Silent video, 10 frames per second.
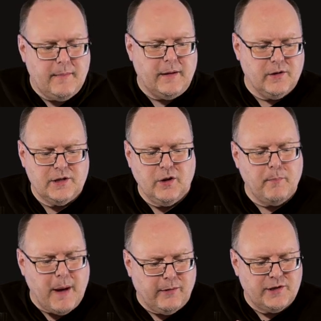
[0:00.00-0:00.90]
there's still
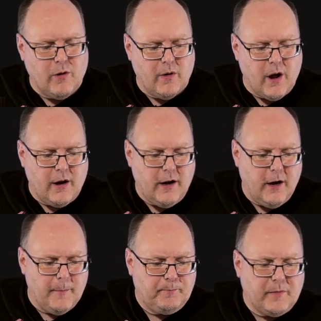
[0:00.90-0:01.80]
bubbles going on in
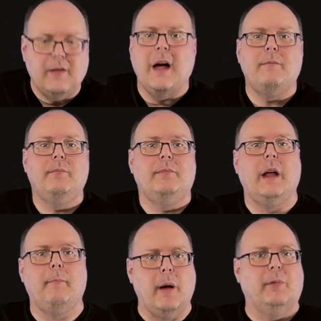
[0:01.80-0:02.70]
here. Not,
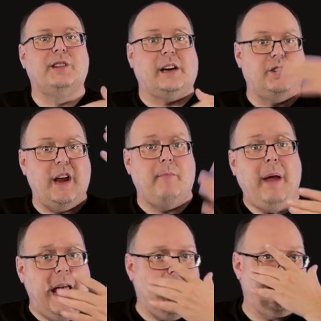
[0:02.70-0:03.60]
not bubbles like a
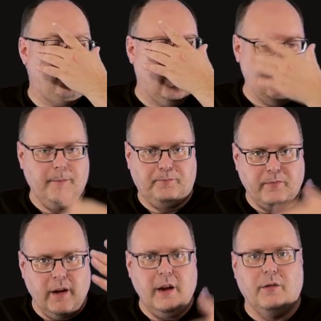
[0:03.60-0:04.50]
champagne where,
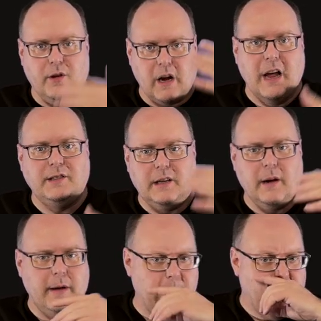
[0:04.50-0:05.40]
you know, they're constantly
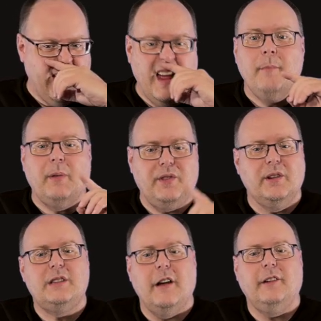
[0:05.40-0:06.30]
coming up. But
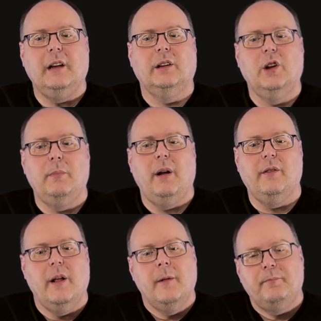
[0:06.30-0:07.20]
there's definitely a little bit
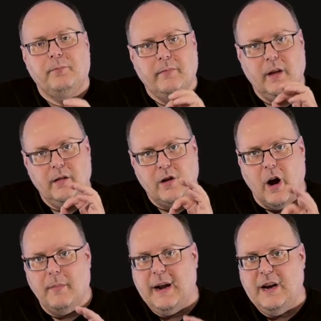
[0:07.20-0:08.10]
of
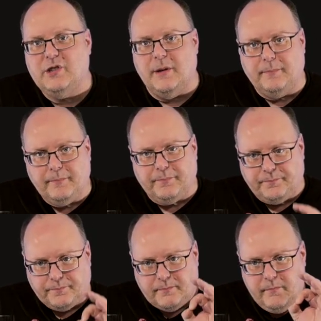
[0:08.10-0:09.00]
carbonation
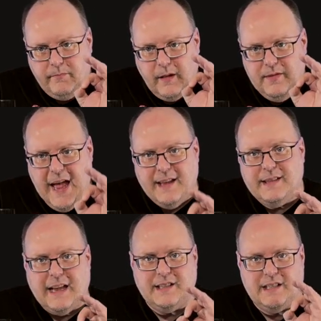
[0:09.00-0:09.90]
that,
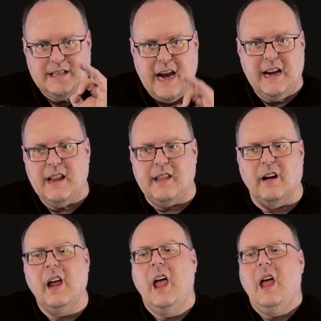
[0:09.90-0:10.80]
that stayed in
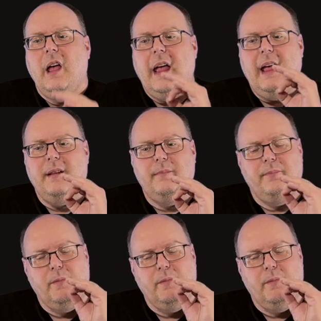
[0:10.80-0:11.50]
there. And